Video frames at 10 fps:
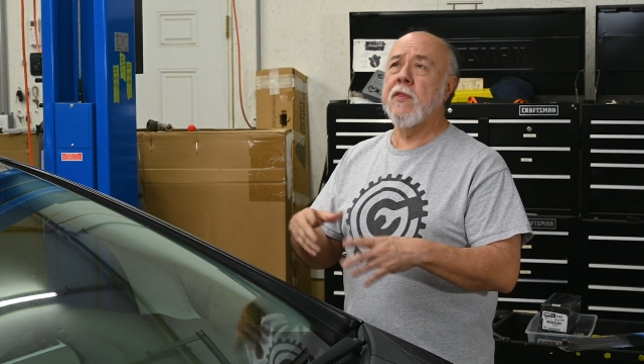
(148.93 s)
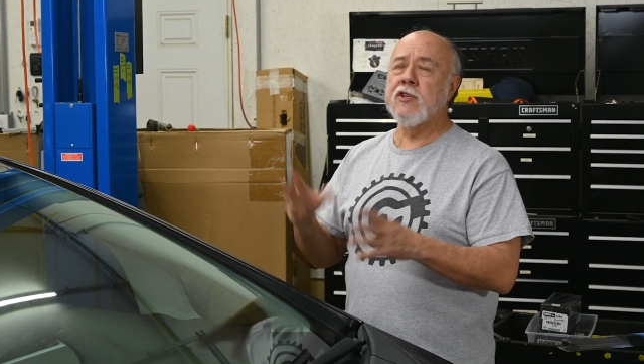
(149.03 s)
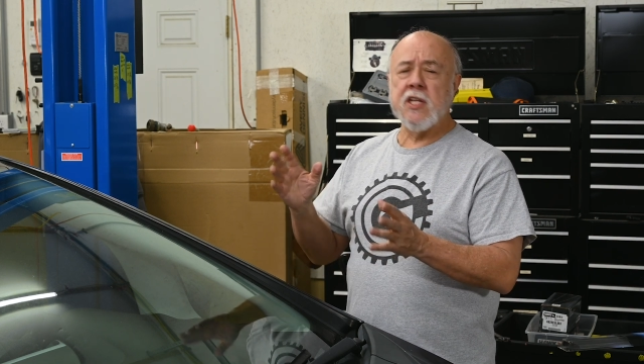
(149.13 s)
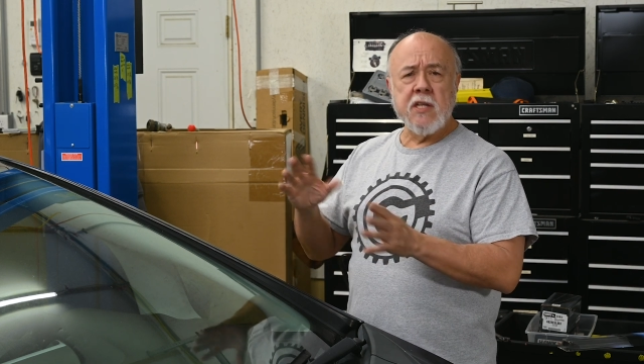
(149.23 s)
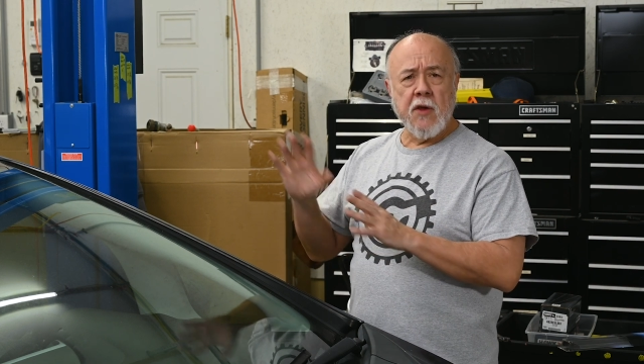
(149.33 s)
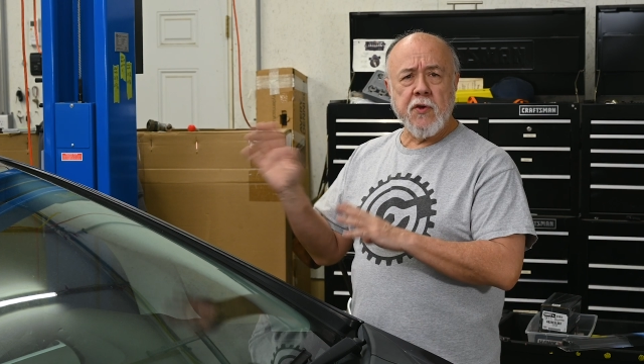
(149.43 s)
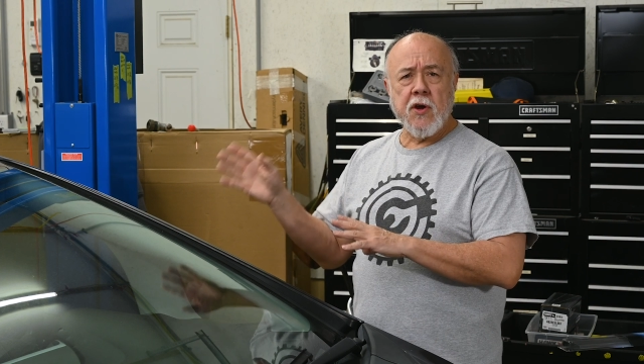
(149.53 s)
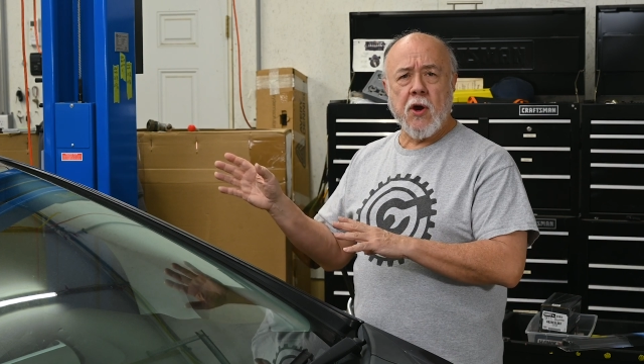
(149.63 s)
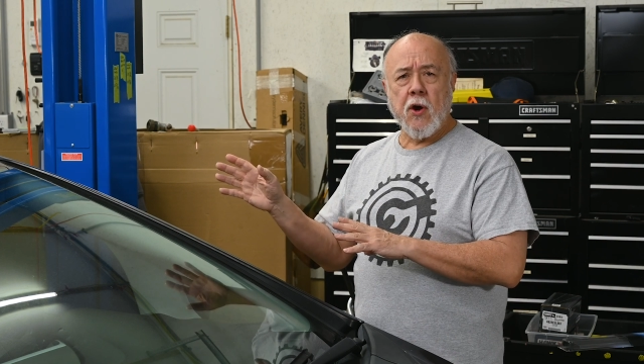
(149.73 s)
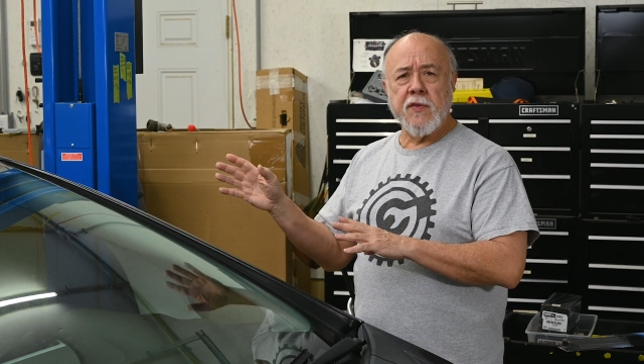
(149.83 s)
there's another
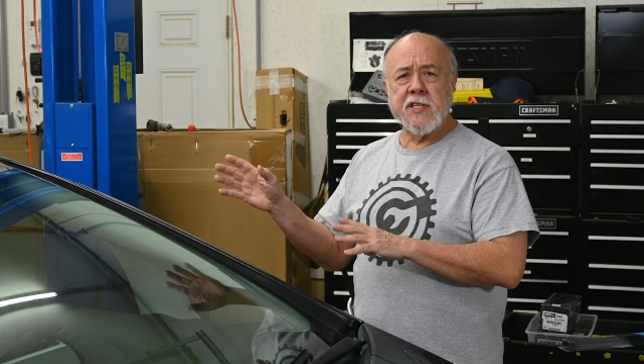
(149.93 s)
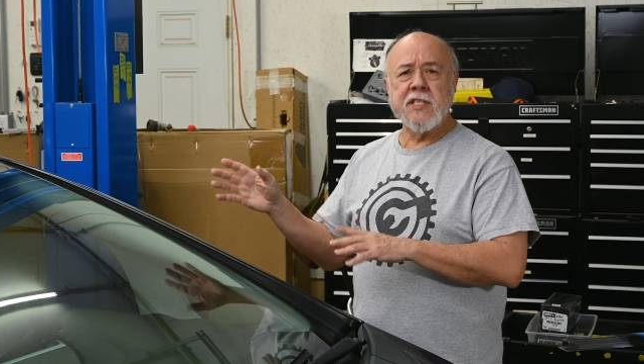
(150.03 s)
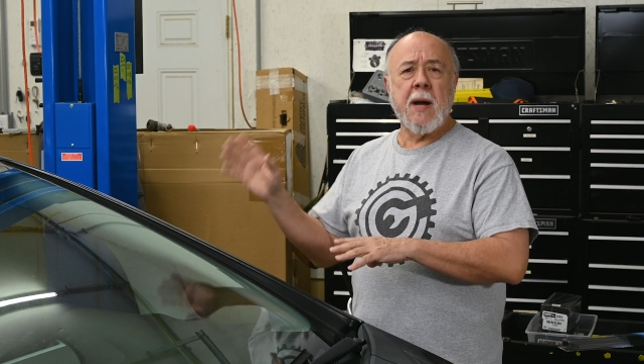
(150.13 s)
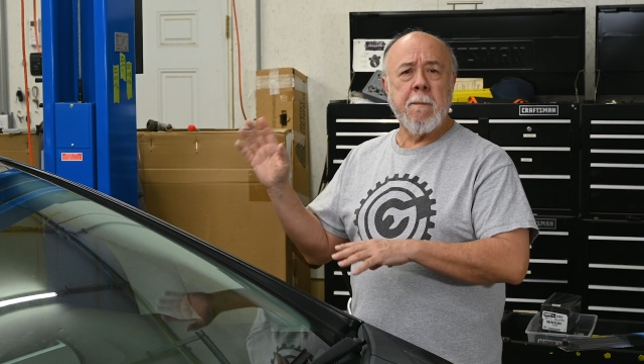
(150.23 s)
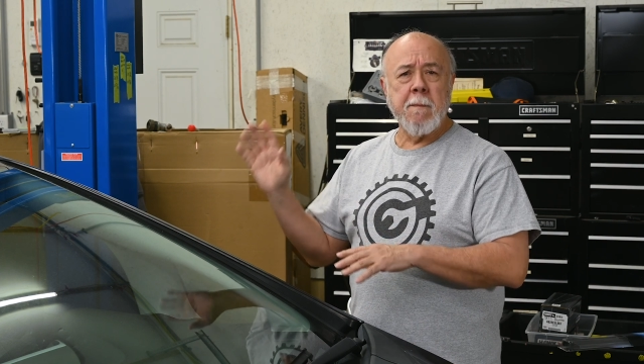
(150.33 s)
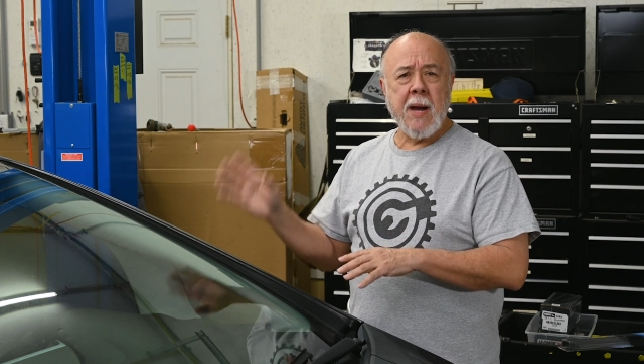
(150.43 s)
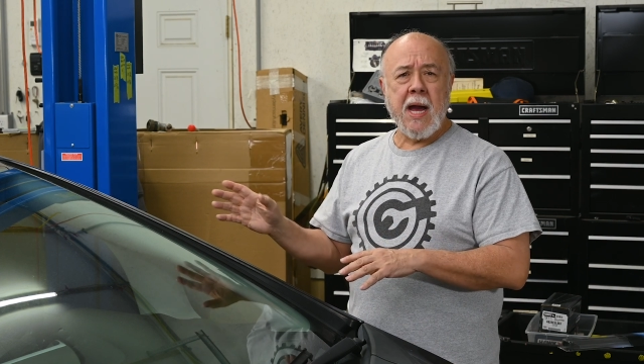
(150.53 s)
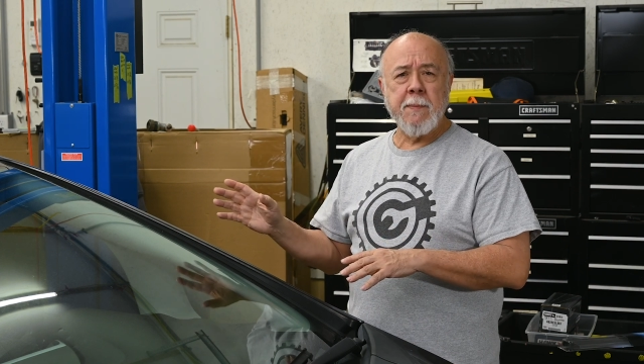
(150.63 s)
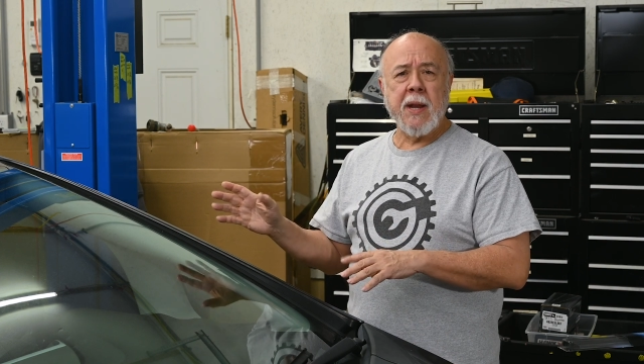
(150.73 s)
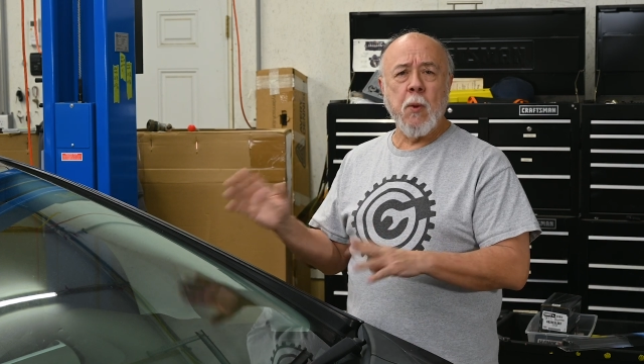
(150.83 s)
car that's not
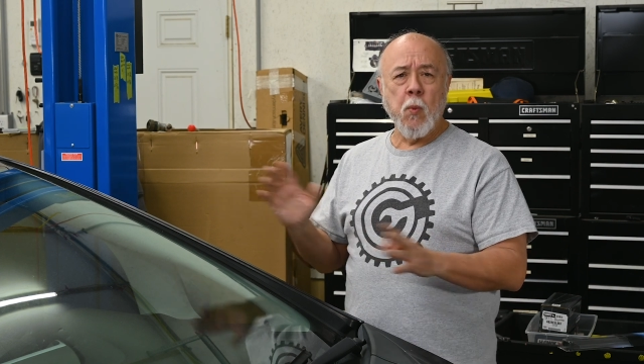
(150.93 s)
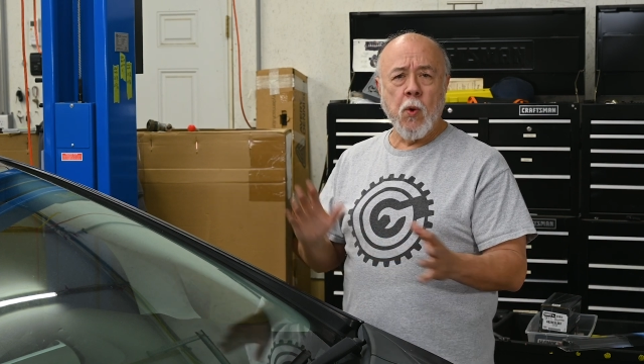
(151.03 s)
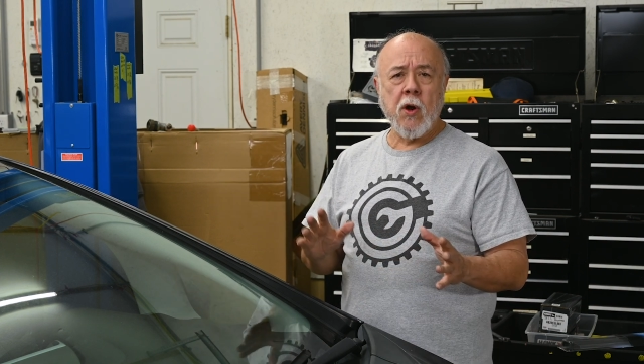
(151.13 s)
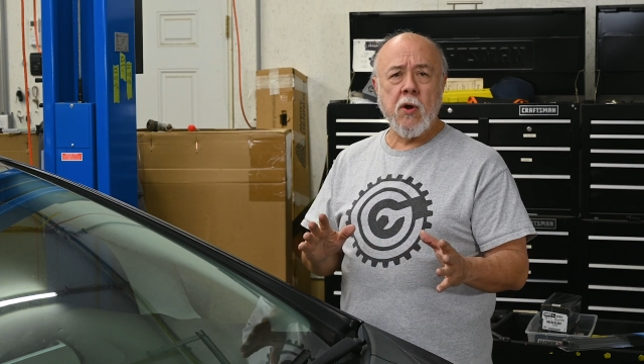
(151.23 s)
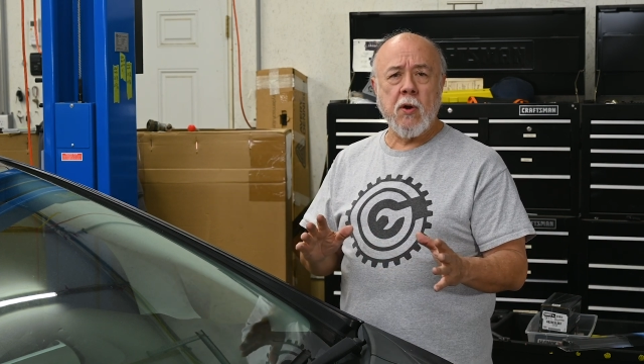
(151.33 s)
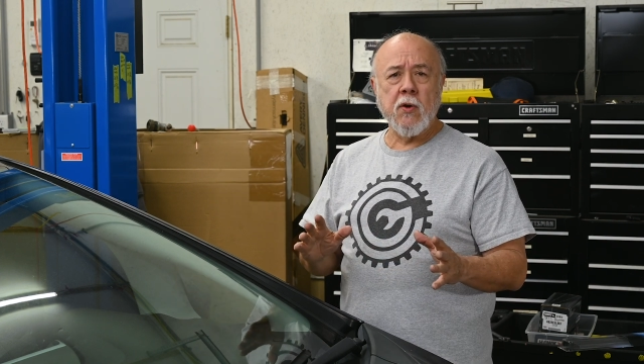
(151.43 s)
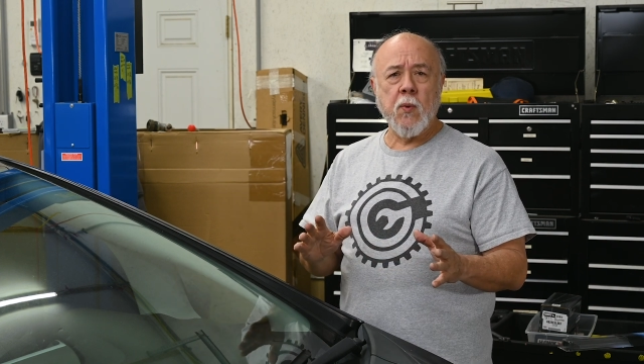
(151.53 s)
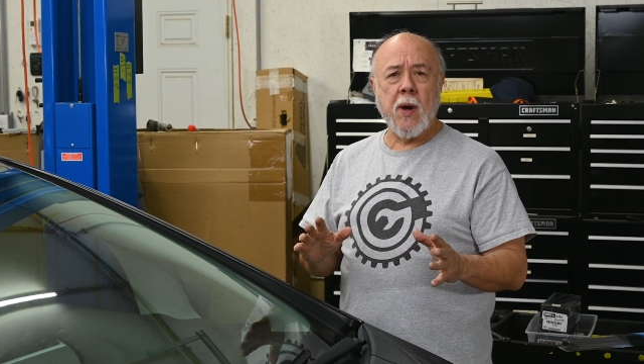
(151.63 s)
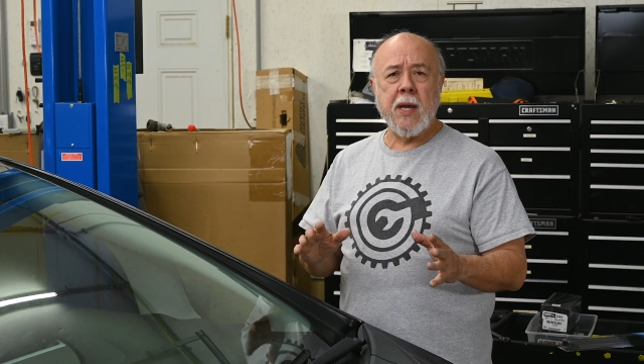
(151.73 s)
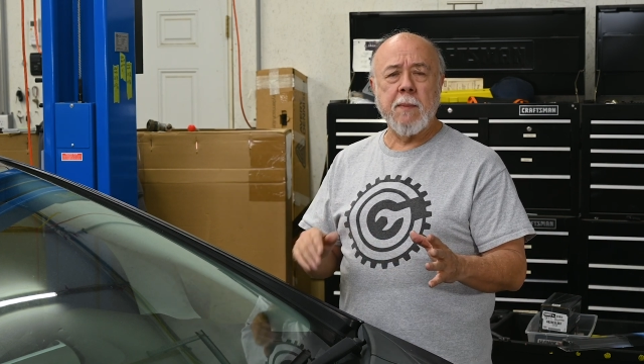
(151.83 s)
mine, but I work on
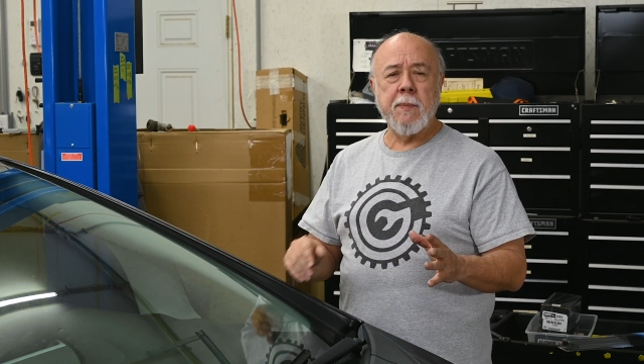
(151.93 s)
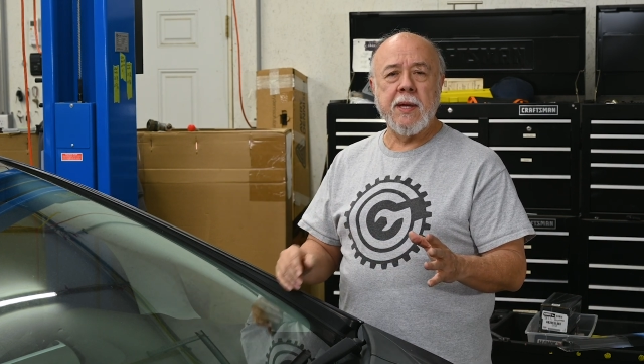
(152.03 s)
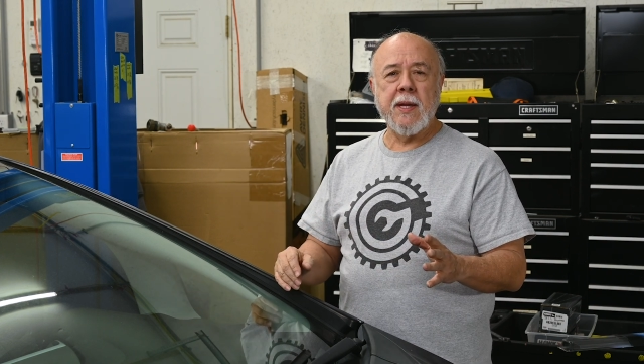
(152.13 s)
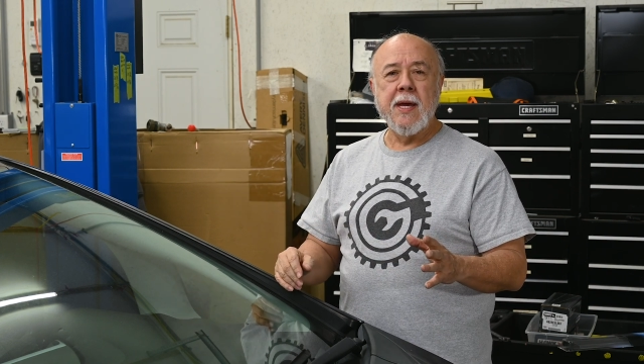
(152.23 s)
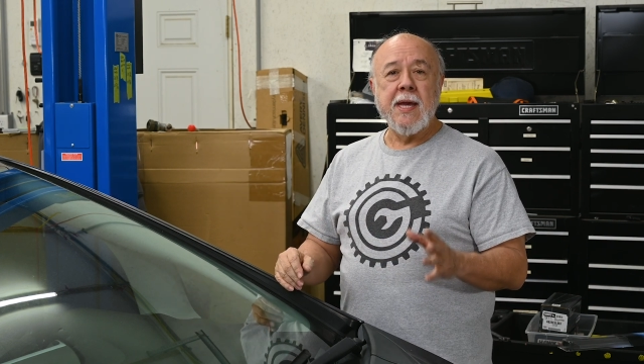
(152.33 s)
quite a bit.